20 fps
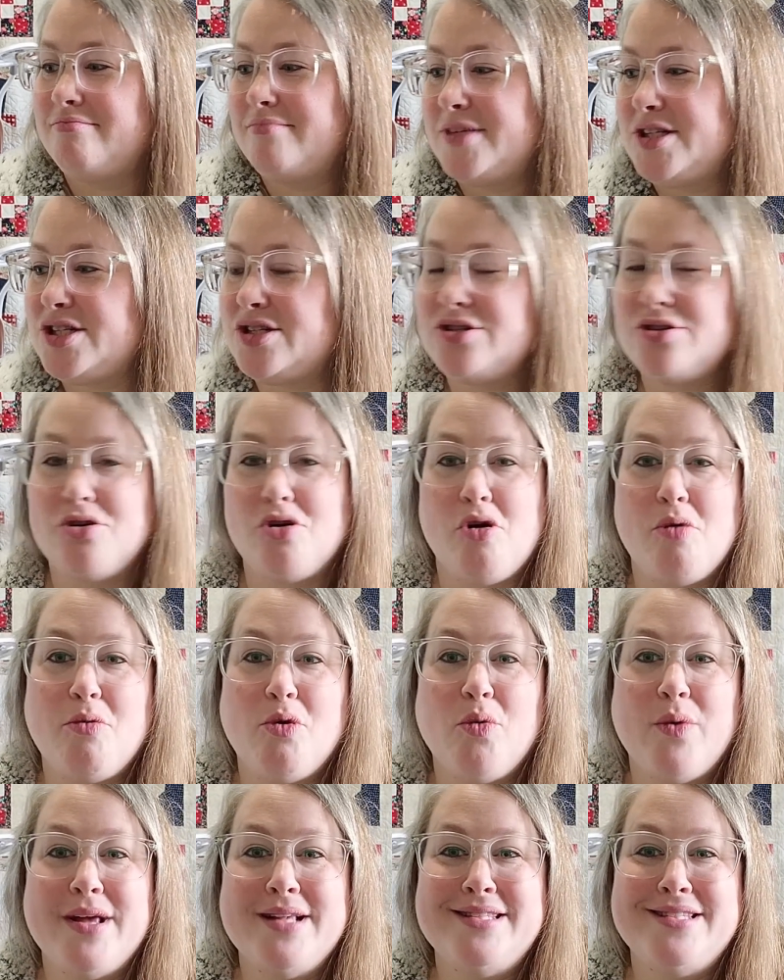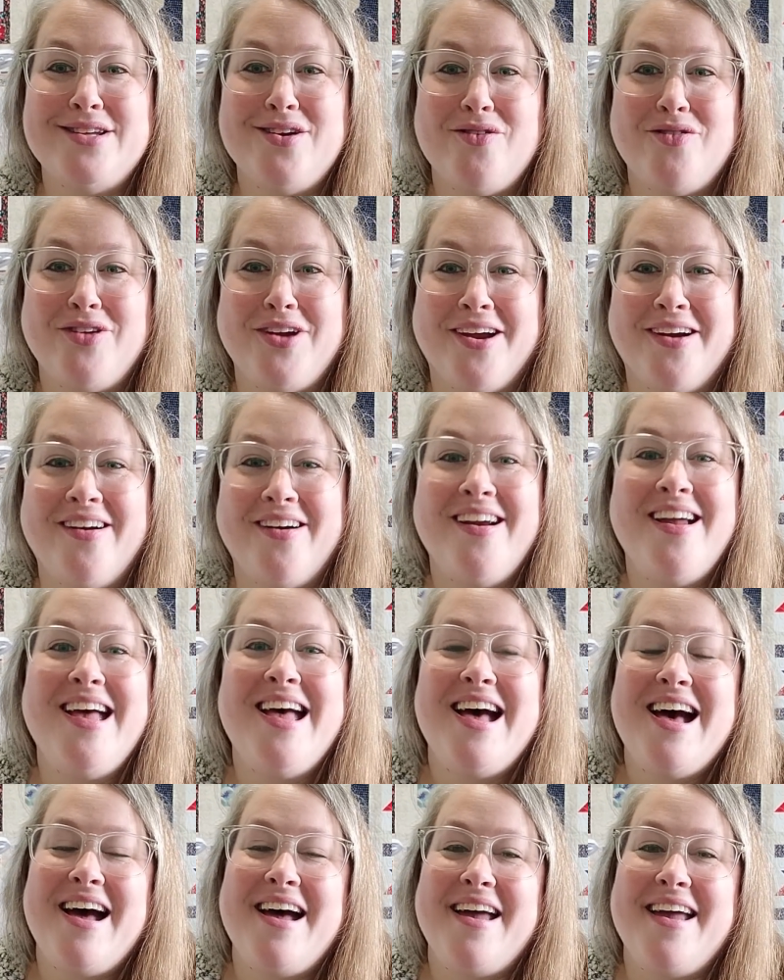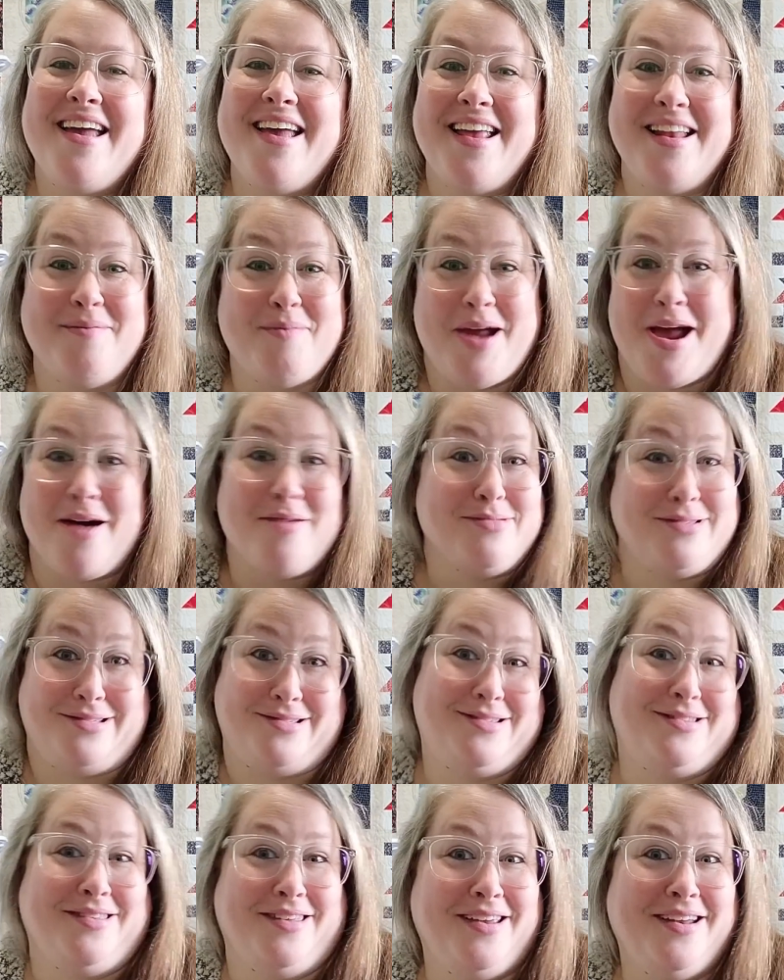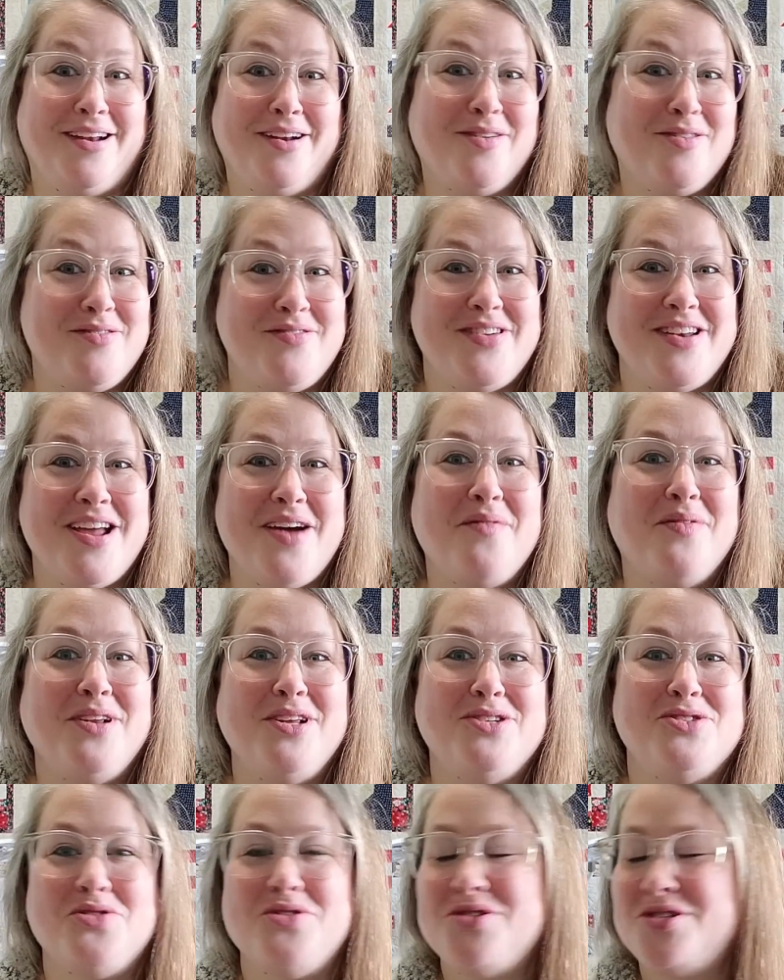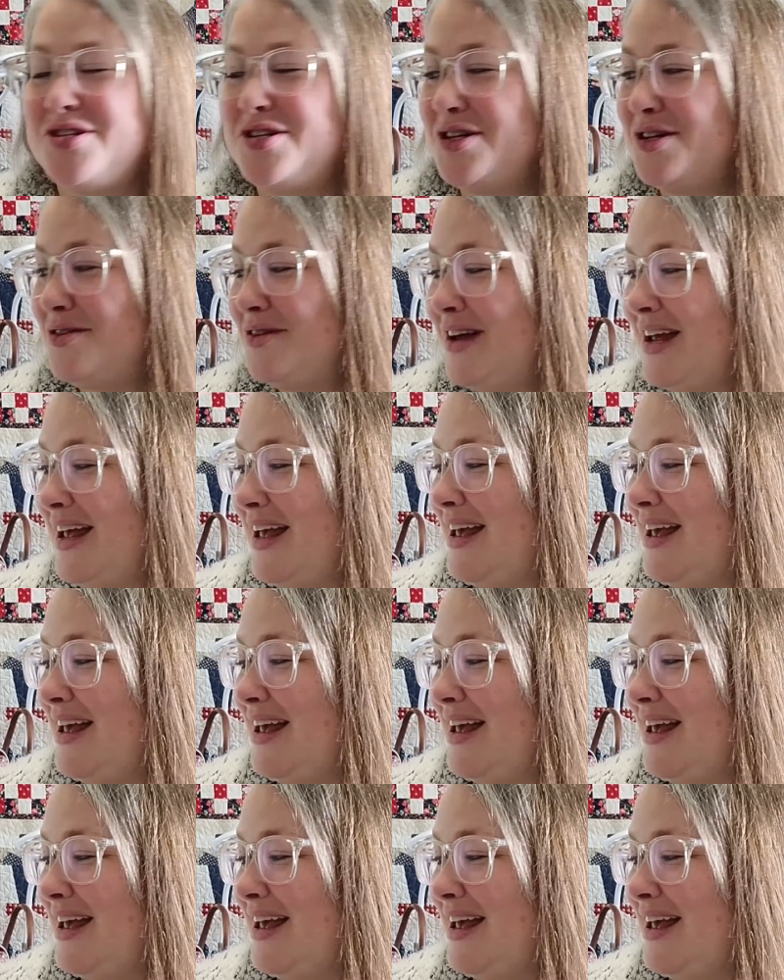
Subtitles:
it's just a normal Wednesday over here and my house is clean, I don't even have any chores to do.